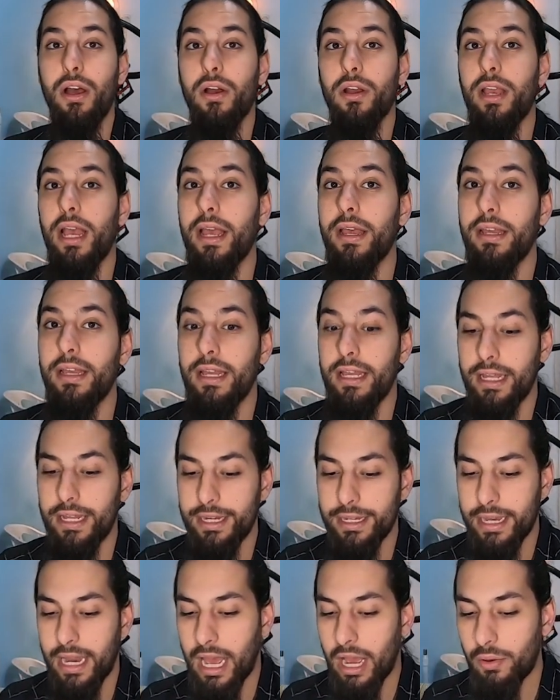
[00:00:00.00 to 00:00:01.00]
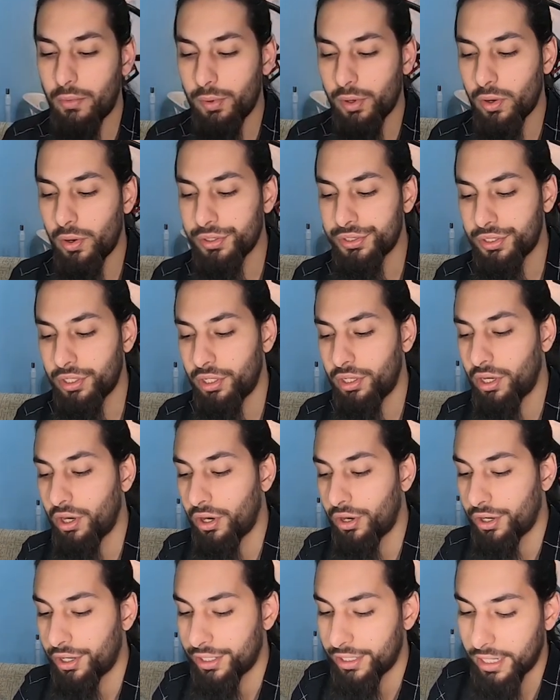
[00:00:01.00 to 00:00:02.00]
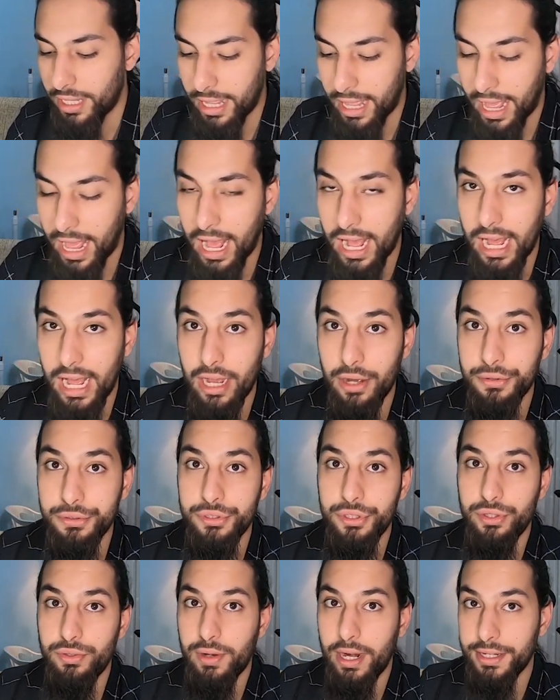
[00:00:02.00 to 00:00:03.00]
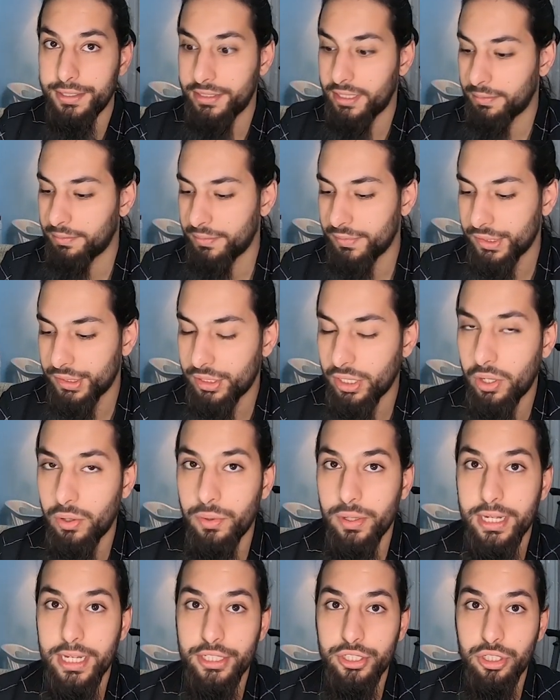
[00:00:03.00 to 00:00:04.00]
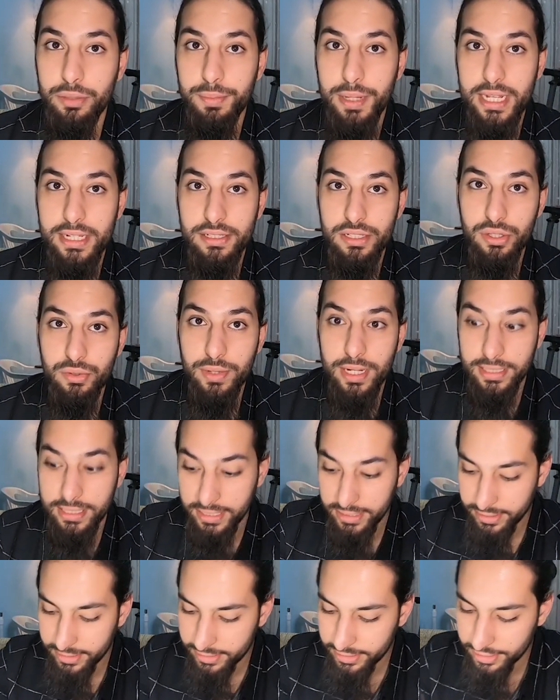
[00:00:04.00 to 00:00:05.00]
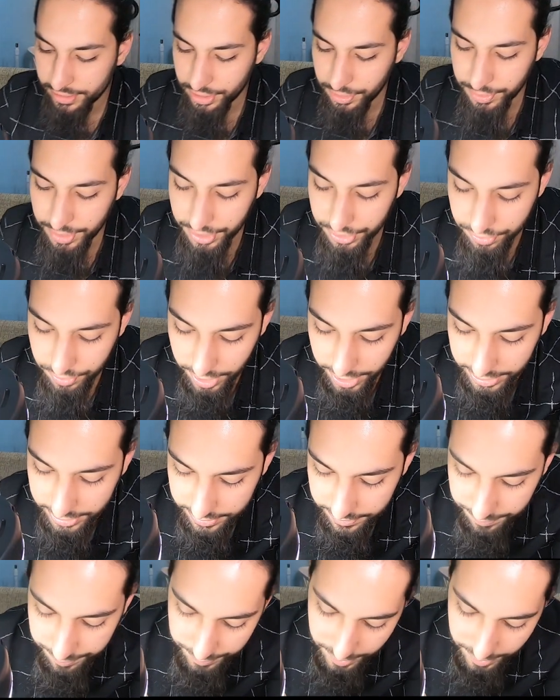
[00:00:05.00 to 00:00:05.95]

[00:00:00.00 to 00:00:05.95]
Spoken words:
Okay, now we're going to learn how to write them. So get your pencil ready so we can write.